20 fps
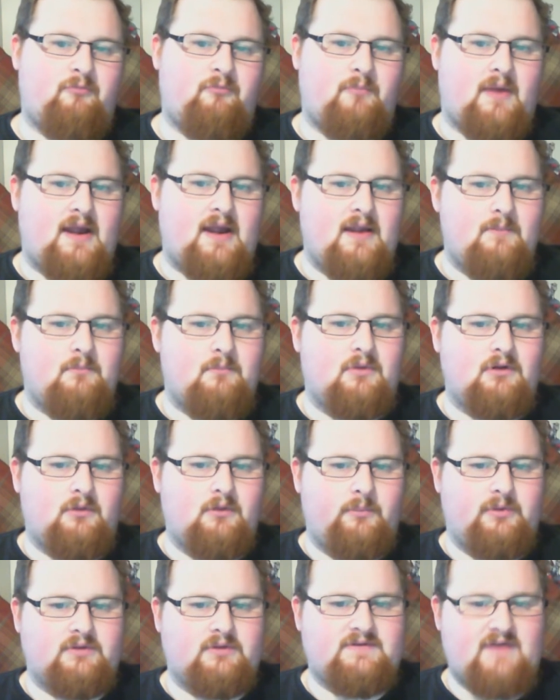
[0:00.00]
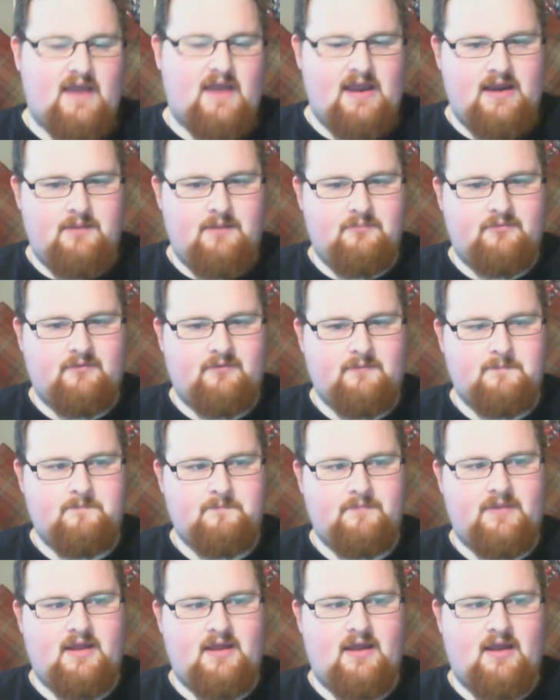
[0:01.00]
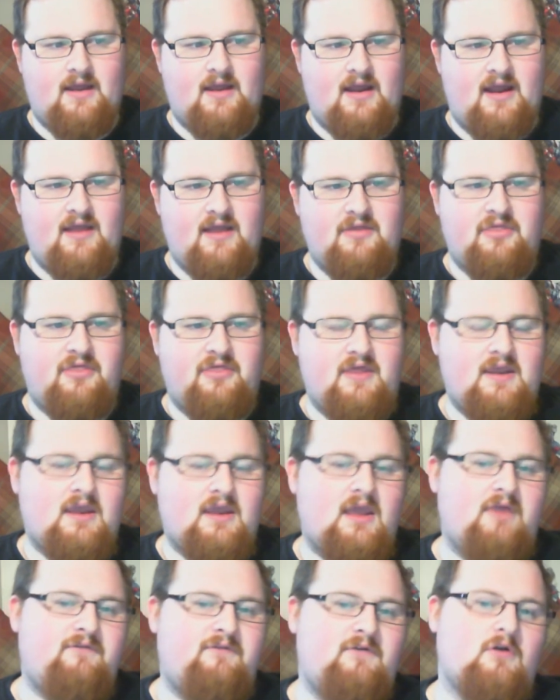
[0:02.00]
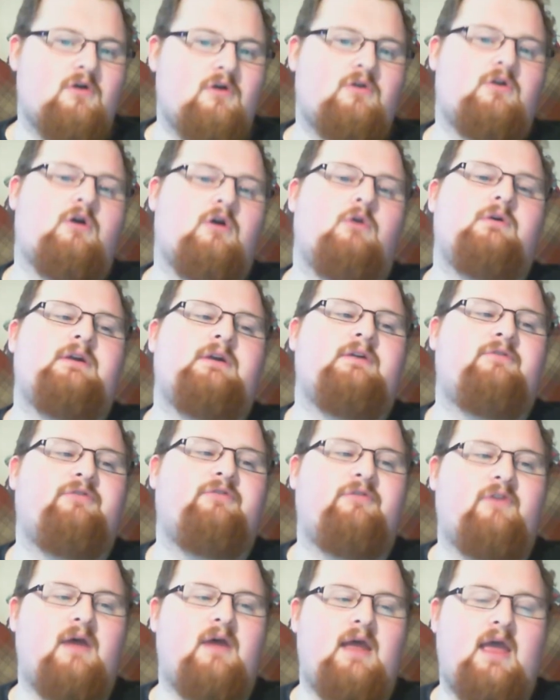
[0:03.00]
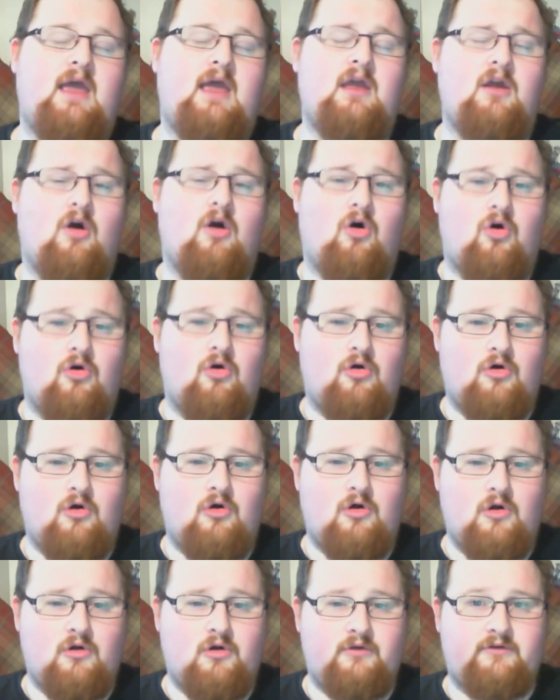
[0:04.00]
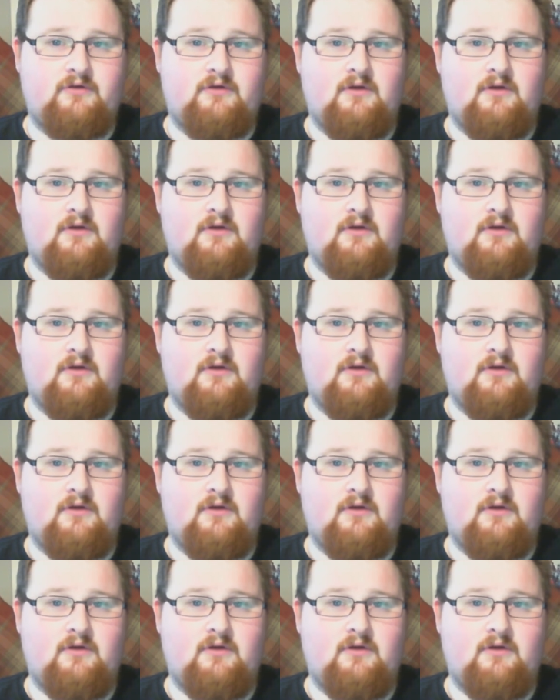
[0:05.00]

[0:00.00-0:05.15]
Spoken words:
buying multiple times? I think if you're going for a horde-based